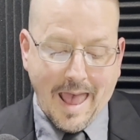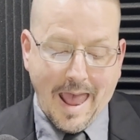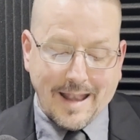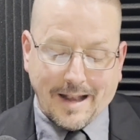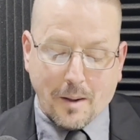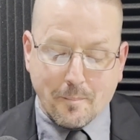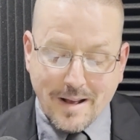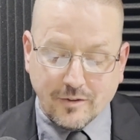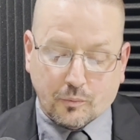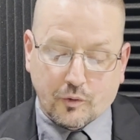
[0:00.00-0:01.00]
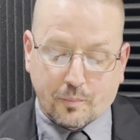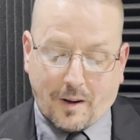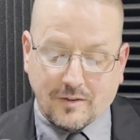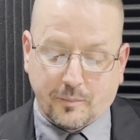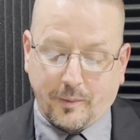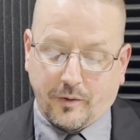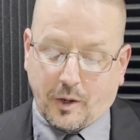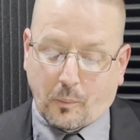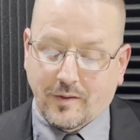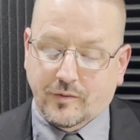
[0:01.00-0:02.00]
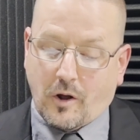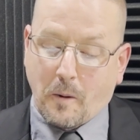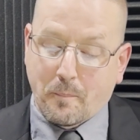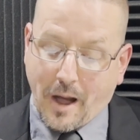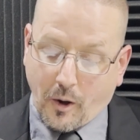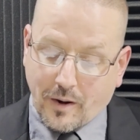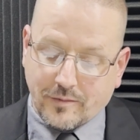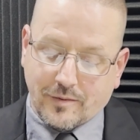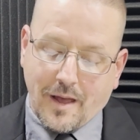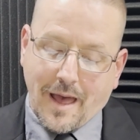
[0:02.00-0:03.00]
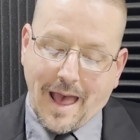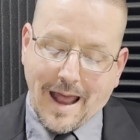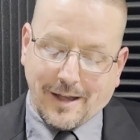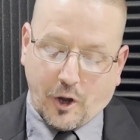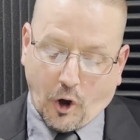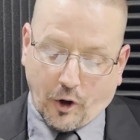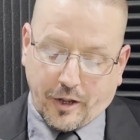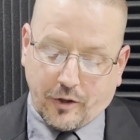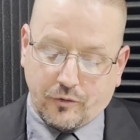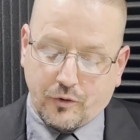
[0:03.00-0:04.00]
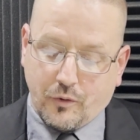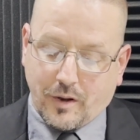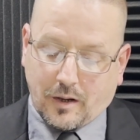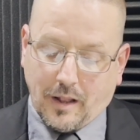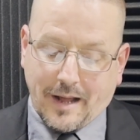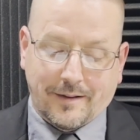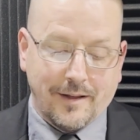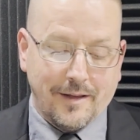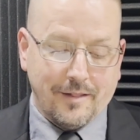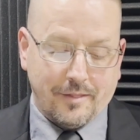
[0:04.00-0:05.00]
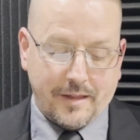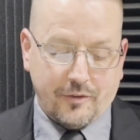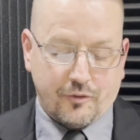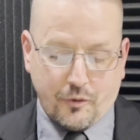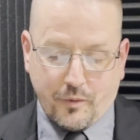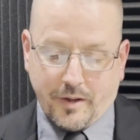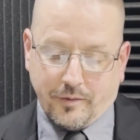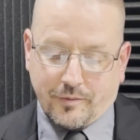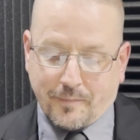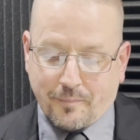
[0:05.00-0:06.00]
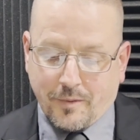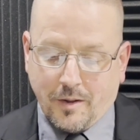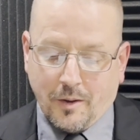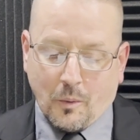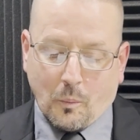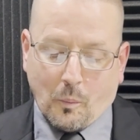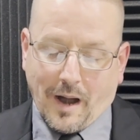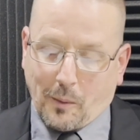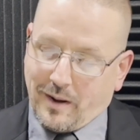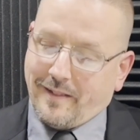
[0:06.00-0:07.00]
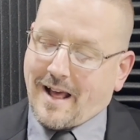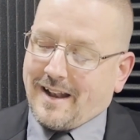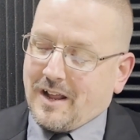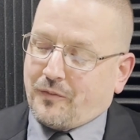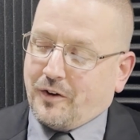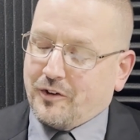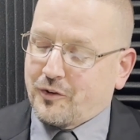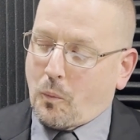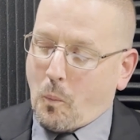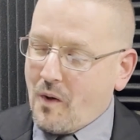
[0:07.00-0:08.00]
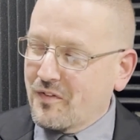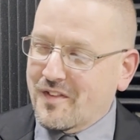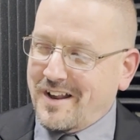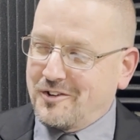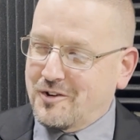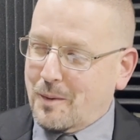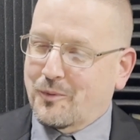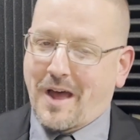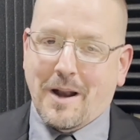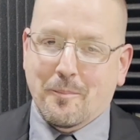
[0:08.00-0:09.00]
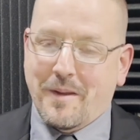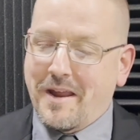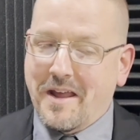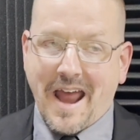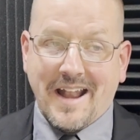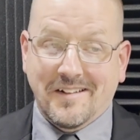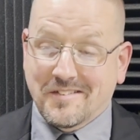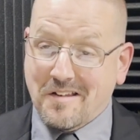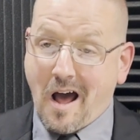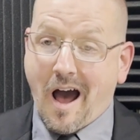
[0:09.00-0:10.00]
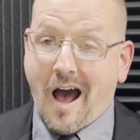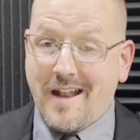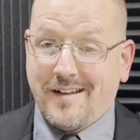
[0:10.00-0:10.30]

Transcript: and an immense responsibility rests on parents and guardians who neglect these duties. When I read that definition, one thing jumps out at me, and it's not